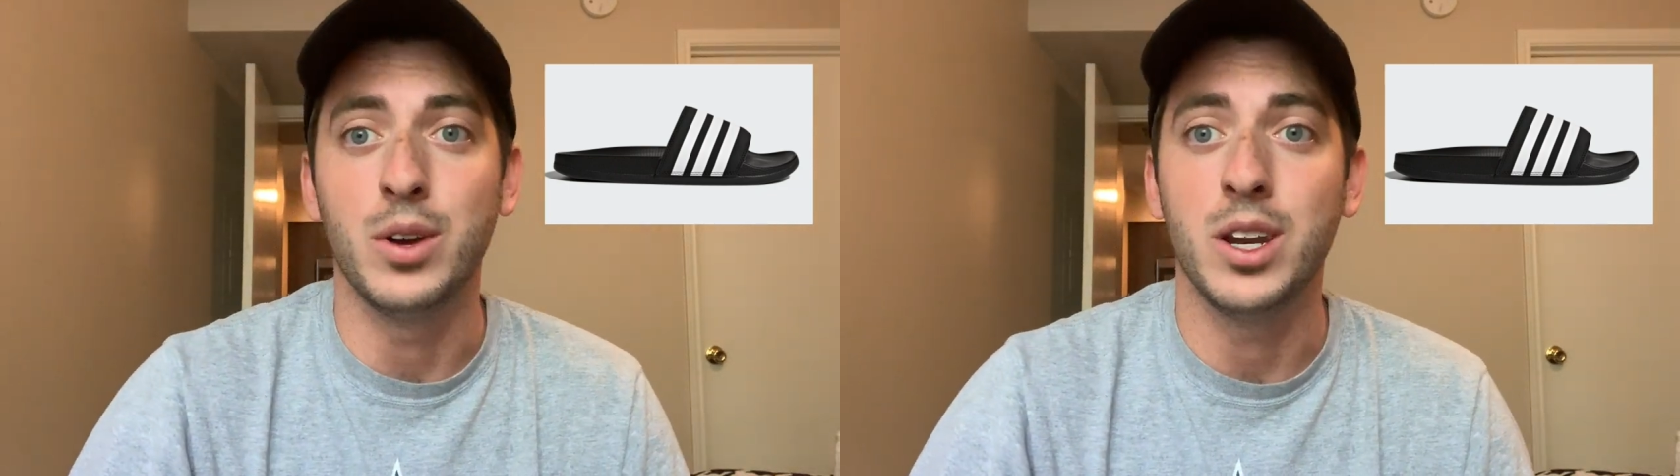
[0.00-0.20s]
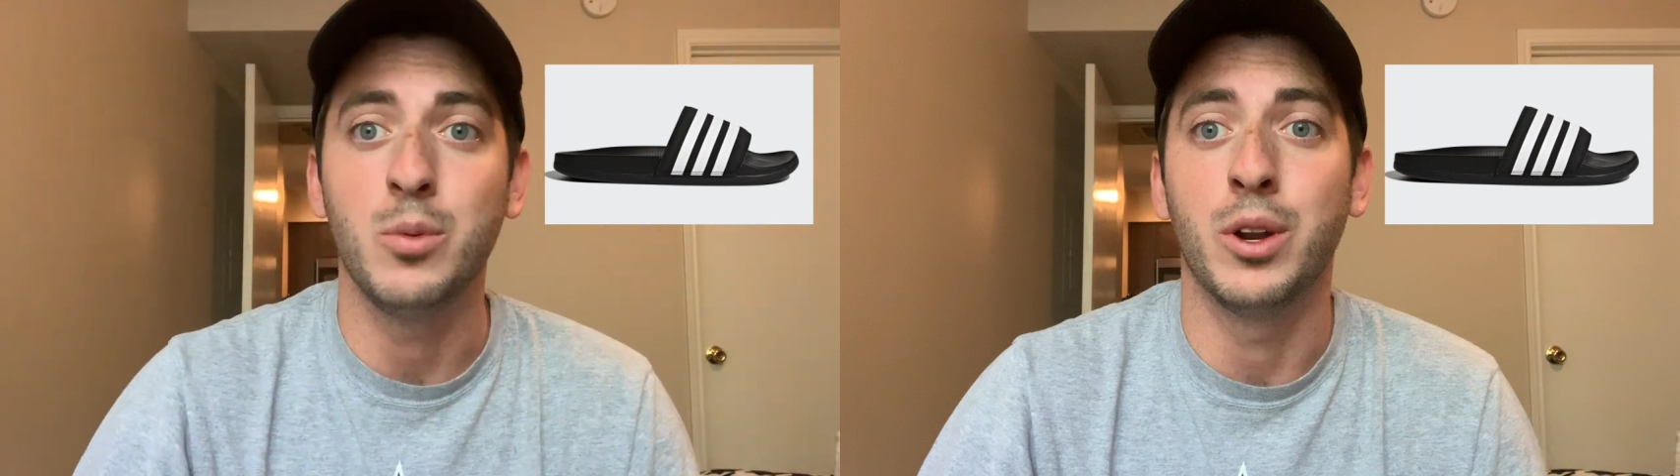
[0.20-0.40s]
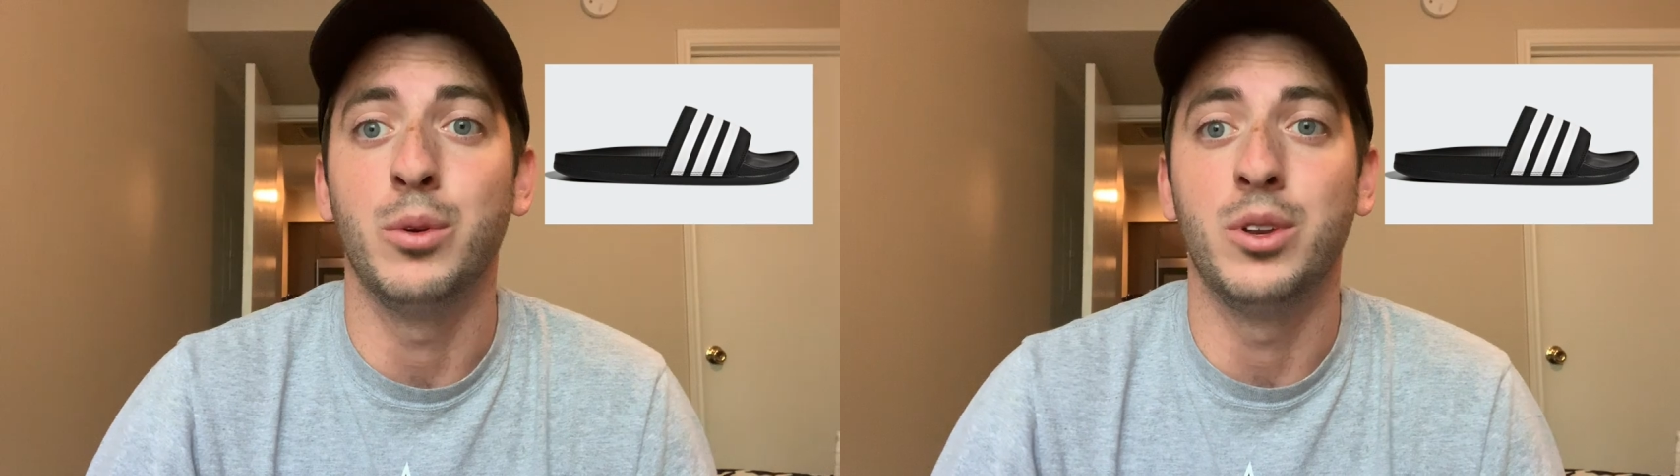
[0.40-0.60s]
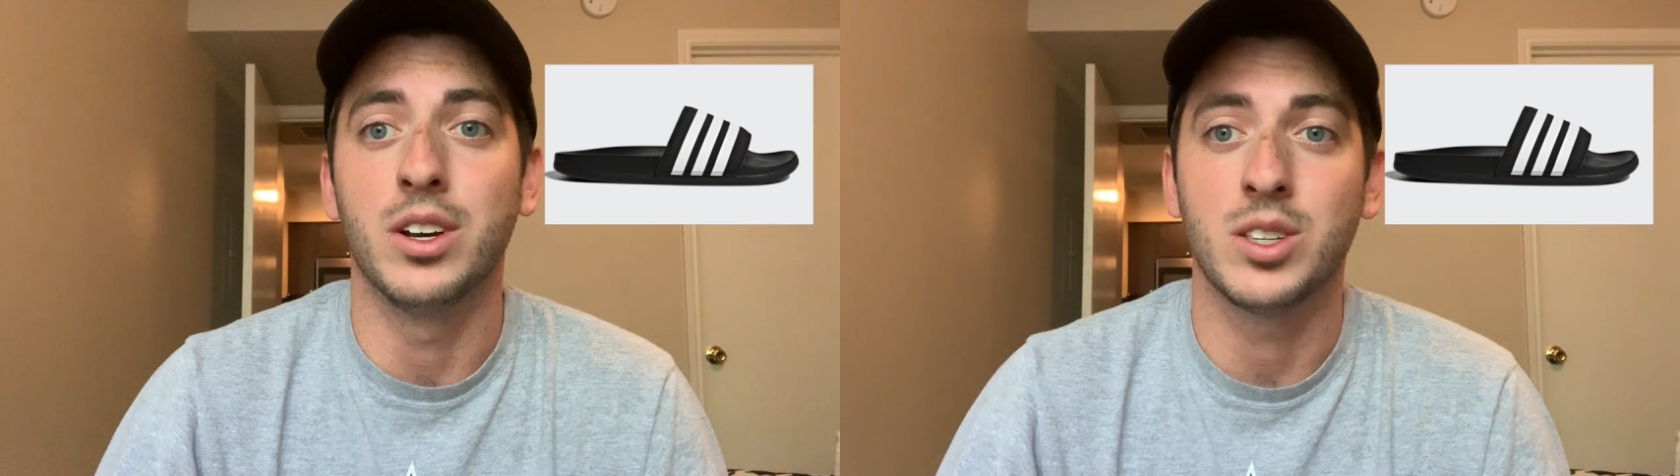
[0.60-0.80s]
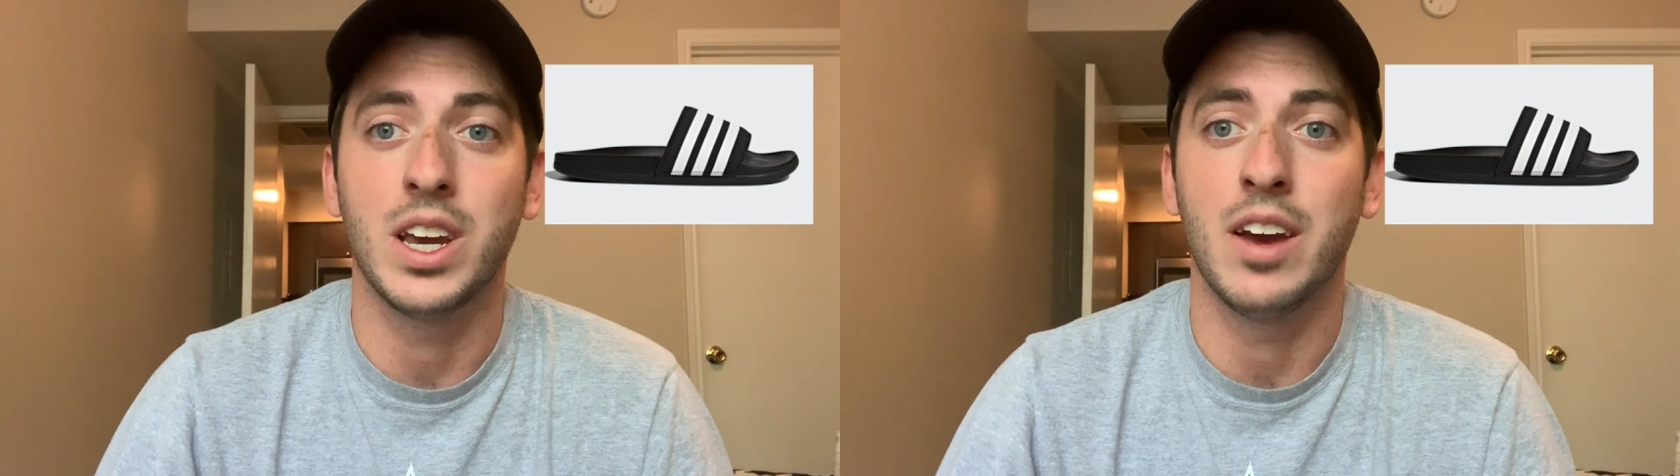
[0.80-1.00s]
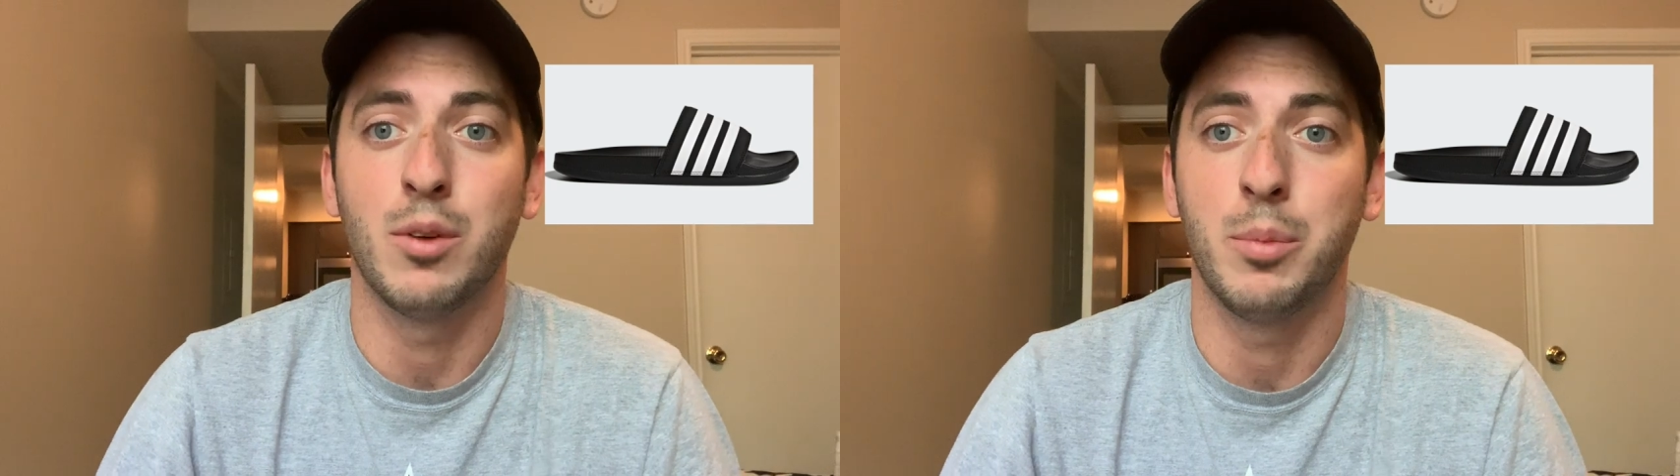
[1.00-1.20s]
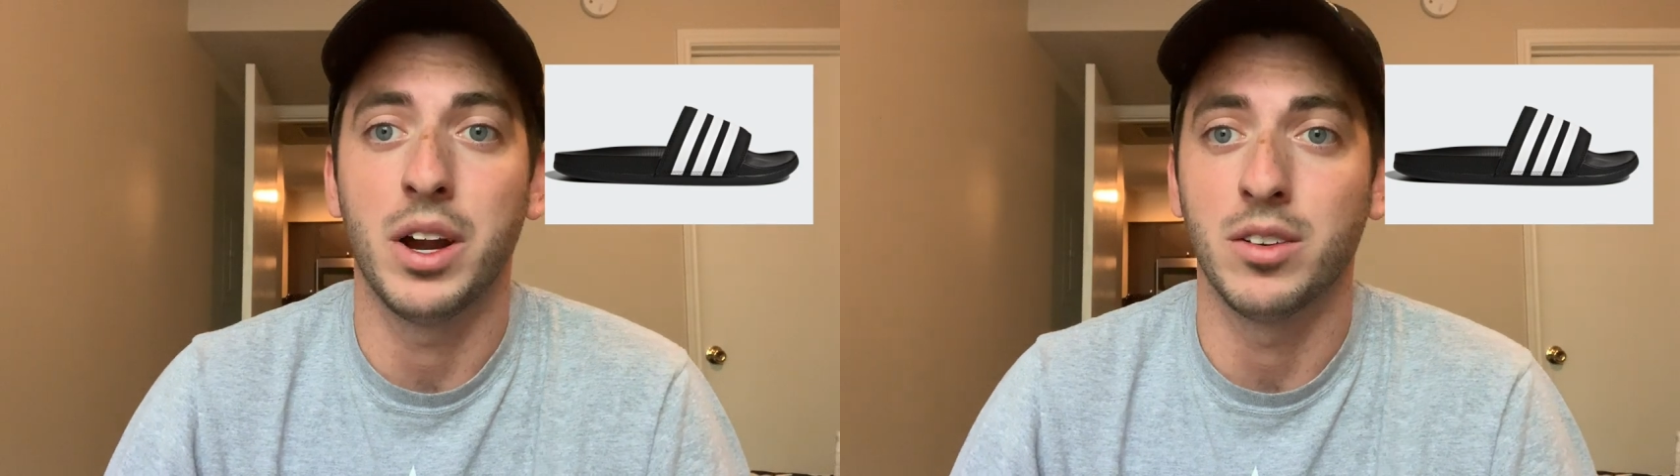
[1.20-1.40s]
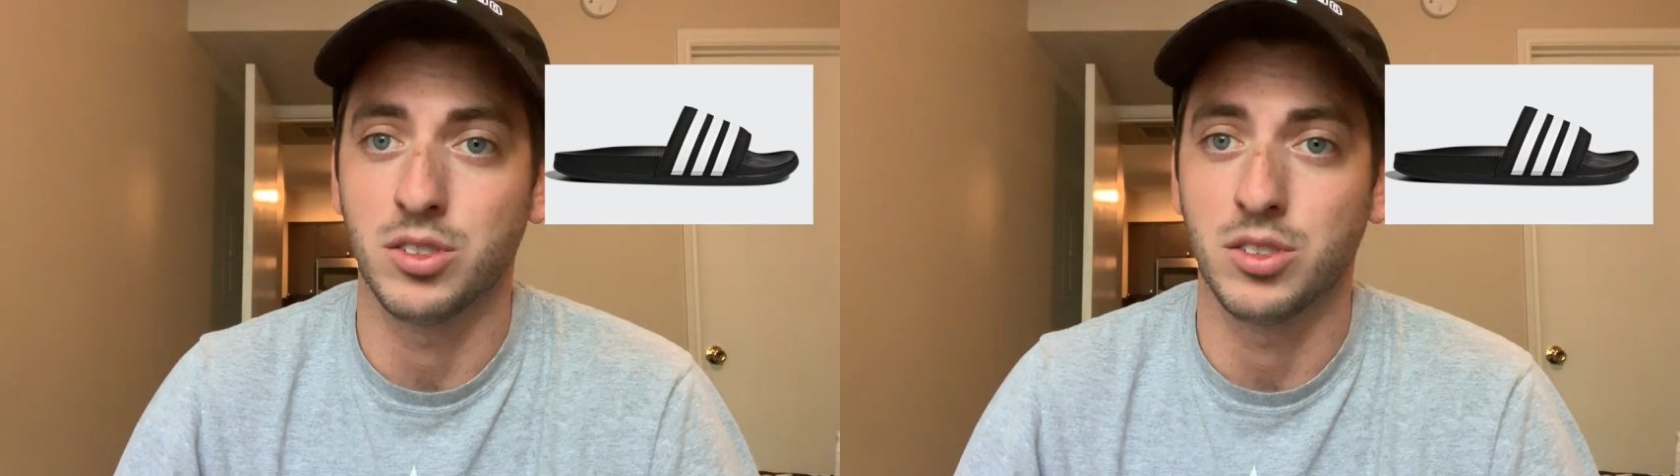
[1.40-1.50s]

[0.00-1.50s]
anyone who doesn't have a pair of